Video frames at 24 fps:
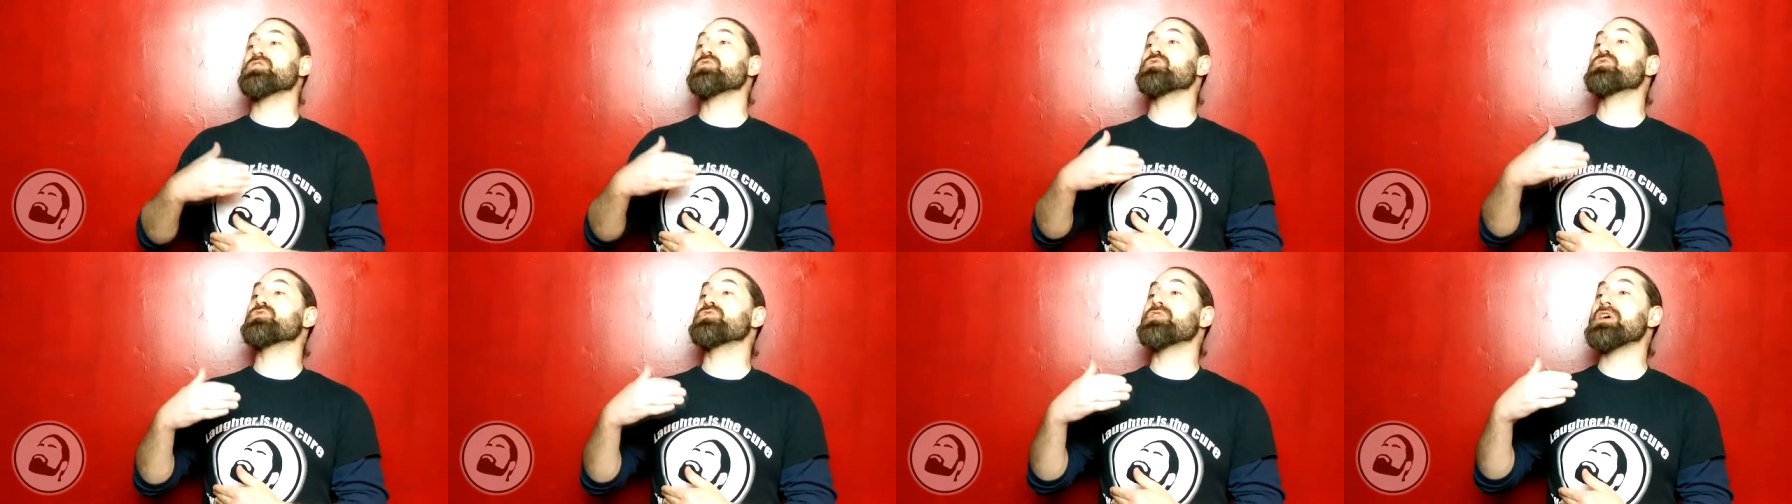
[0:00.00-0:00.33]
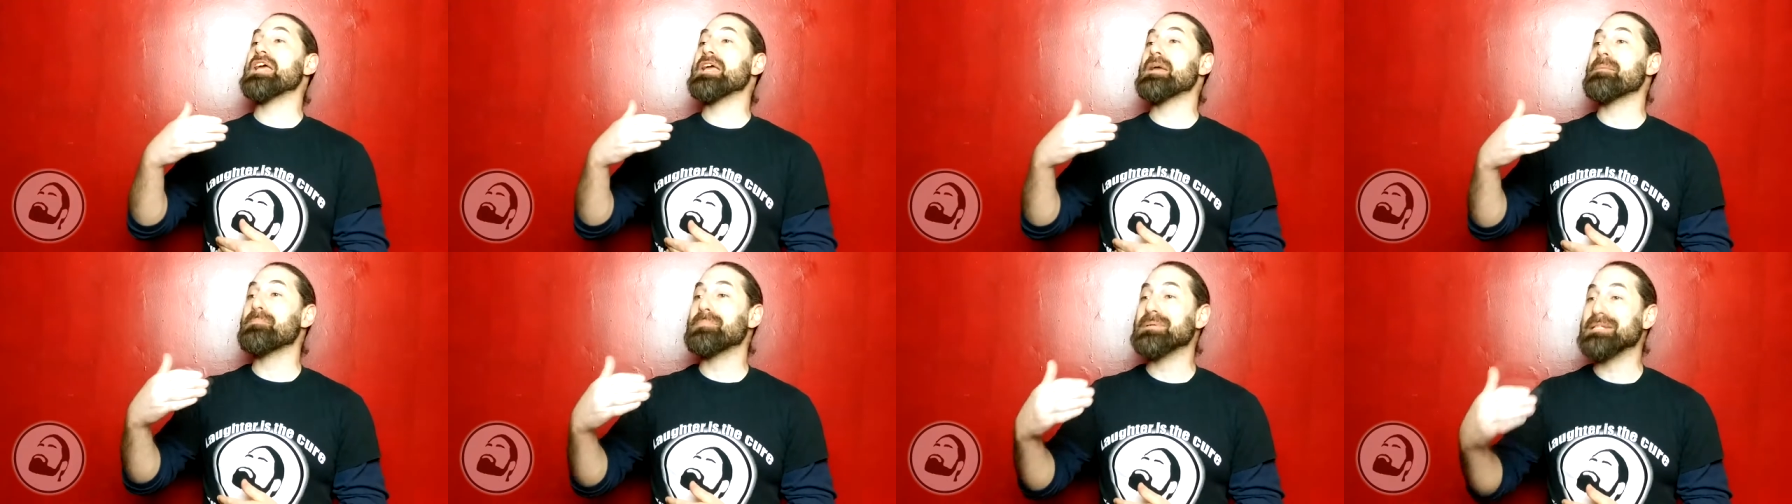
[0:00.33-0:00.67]
to
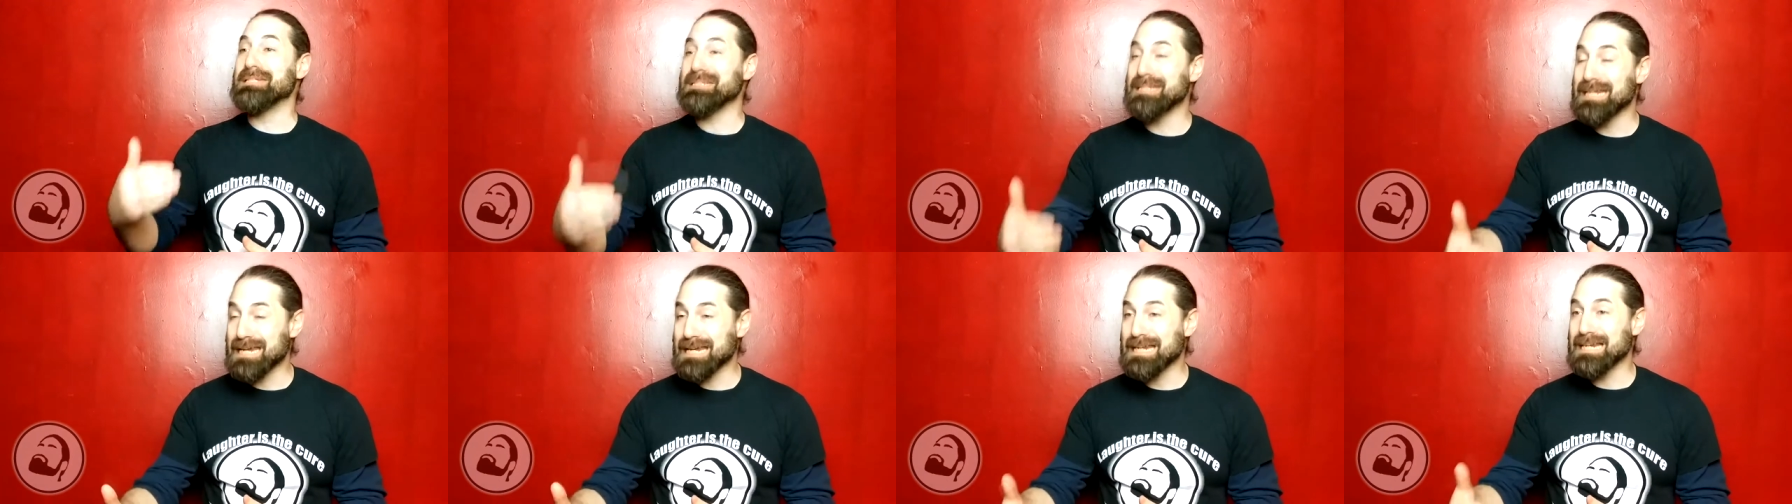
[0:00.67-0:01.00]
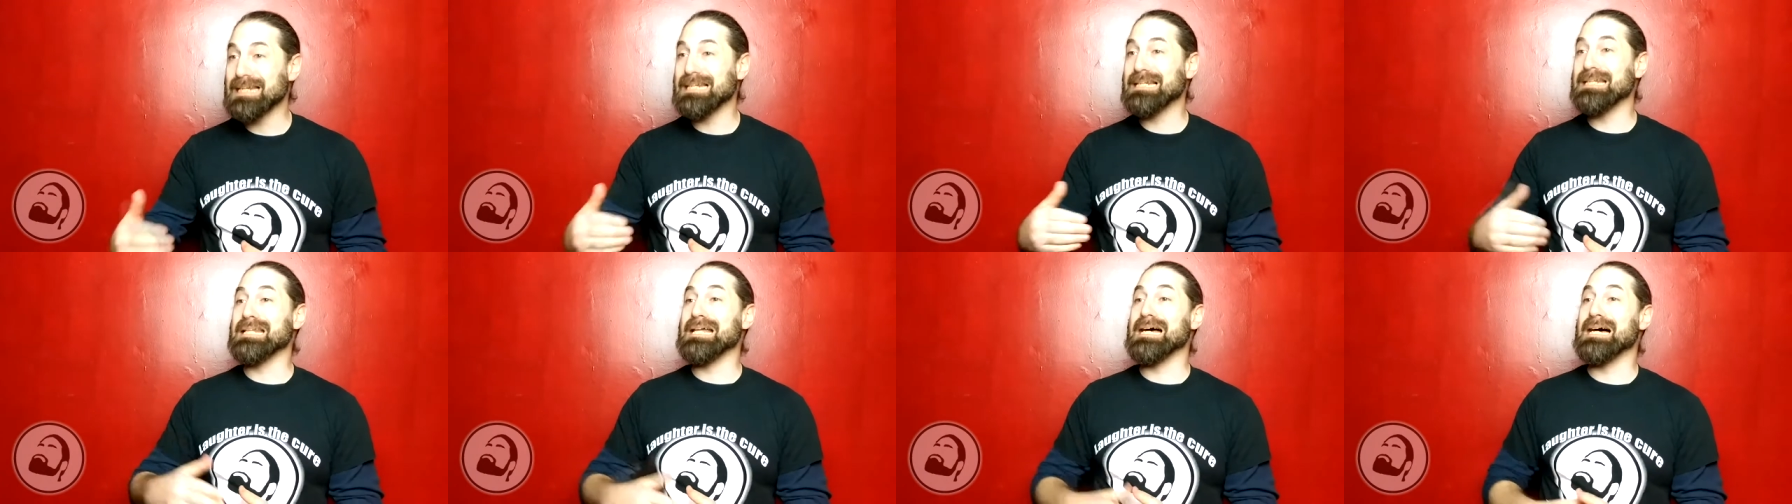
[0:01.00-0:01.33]
say a
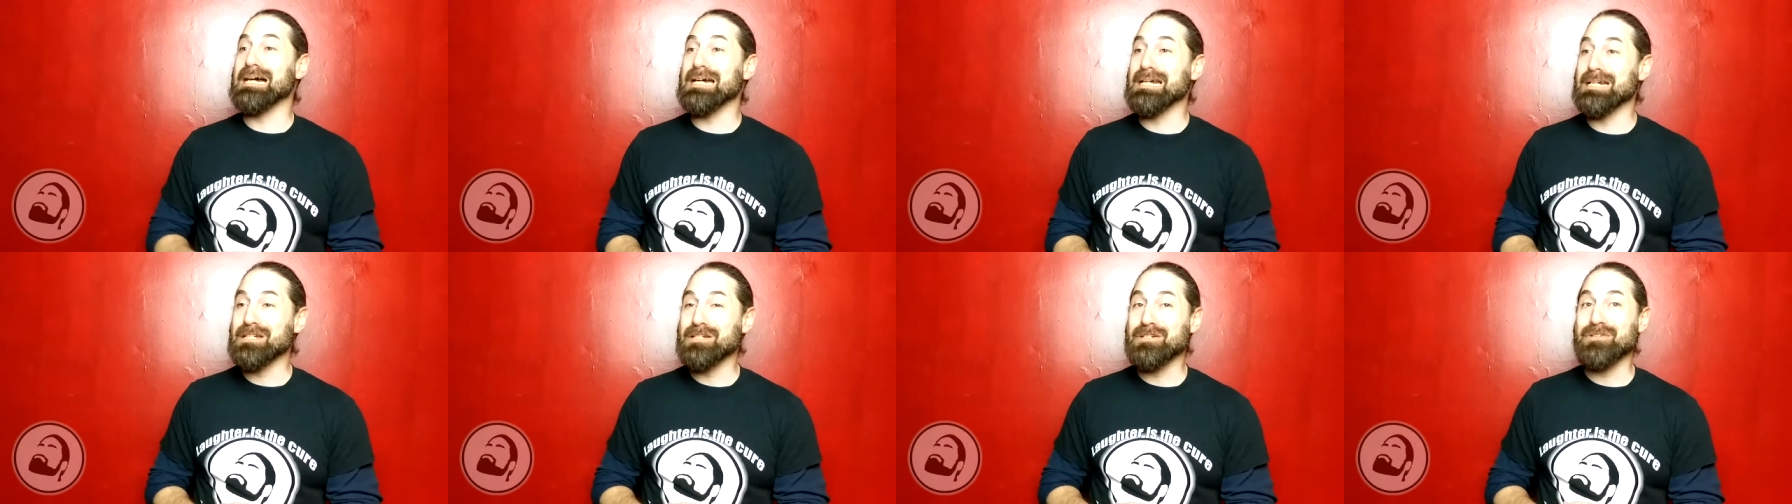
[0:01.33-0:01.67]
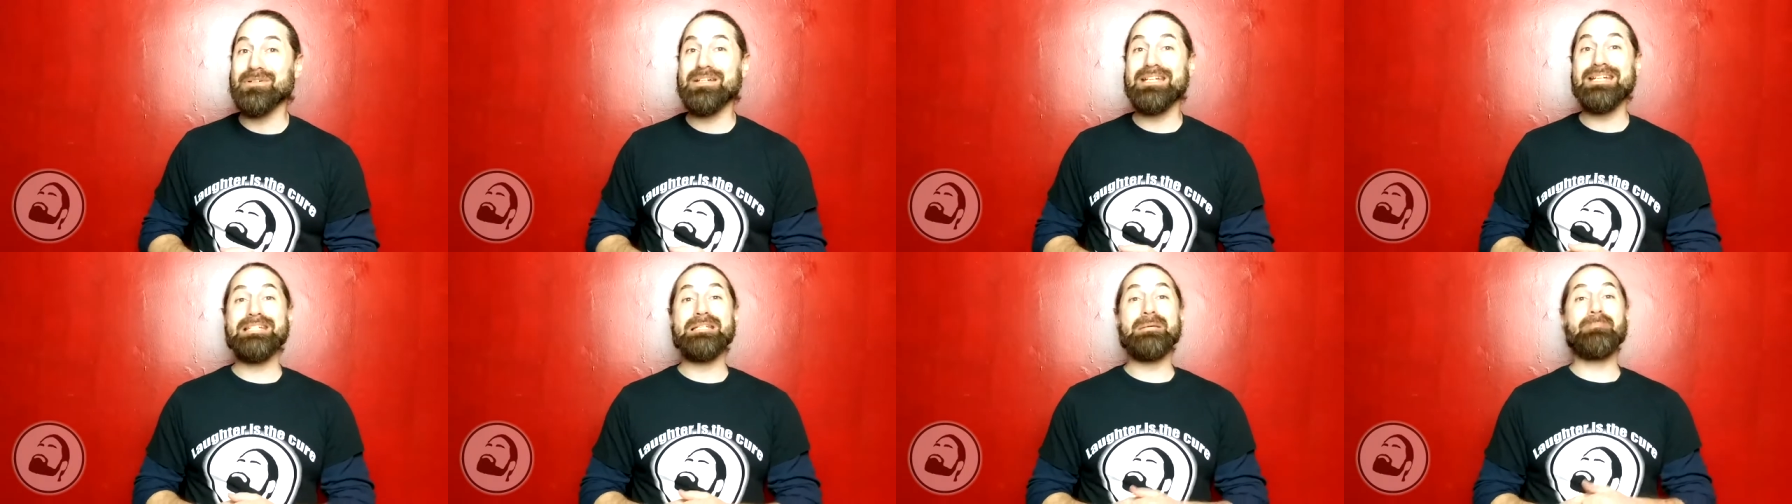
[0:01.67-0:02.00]
particular line to
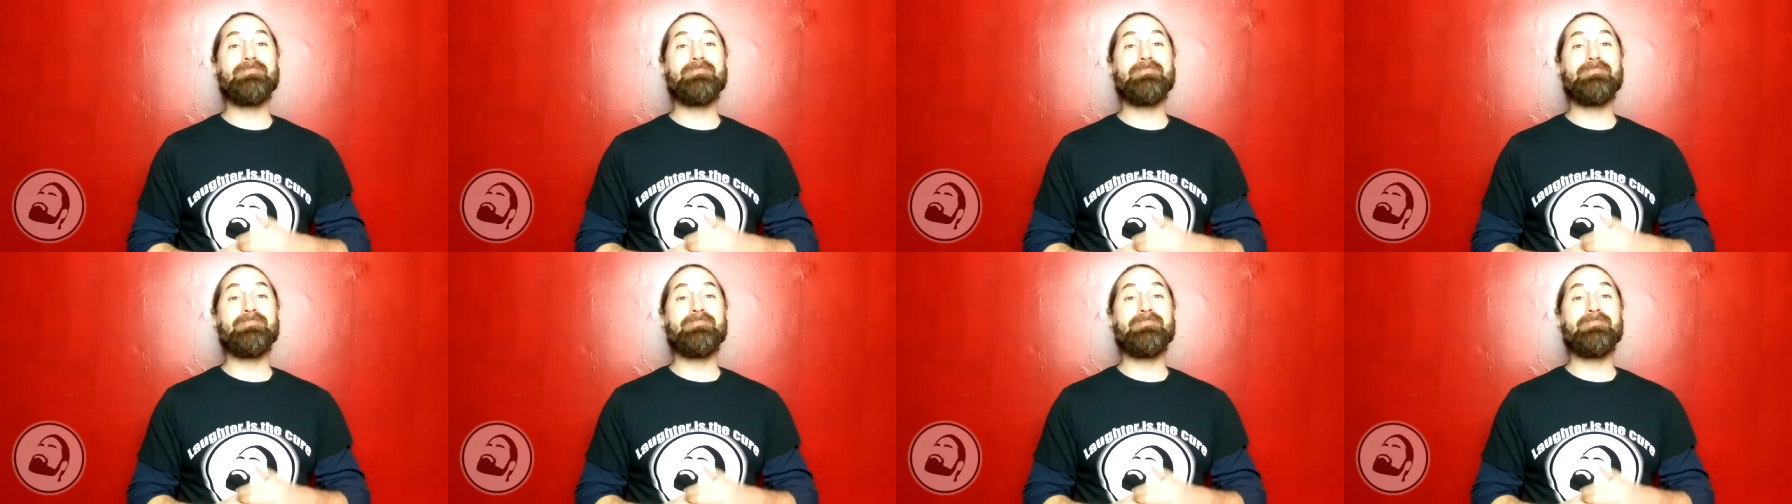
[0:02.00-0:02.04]
get